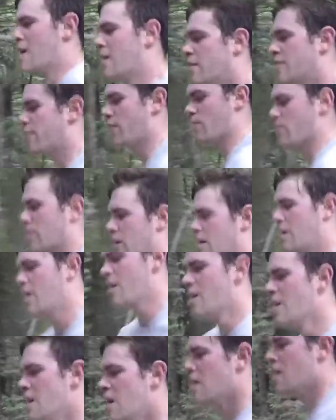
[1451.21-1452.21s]
from the
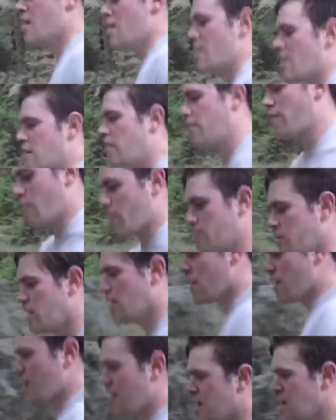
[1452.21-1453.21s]
from
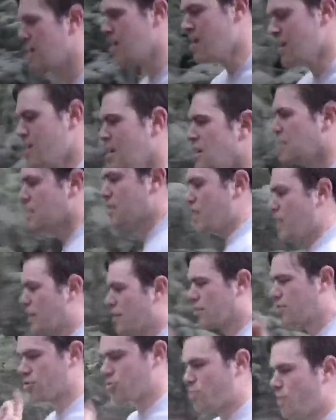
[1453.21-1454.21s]
the Santa
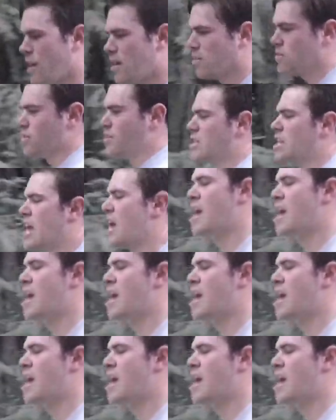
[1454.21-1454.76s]
Cruz Mountains.